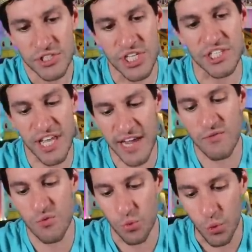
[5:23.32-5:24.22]
Did they
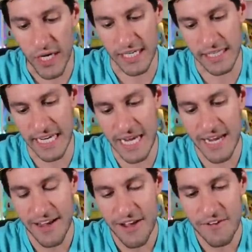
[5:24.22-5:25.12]

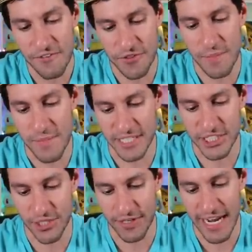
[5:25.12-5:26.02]
really, for the
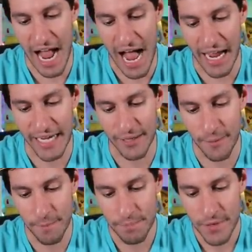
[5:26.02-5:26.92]
mystery
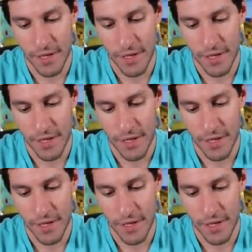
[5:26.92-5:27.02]
item,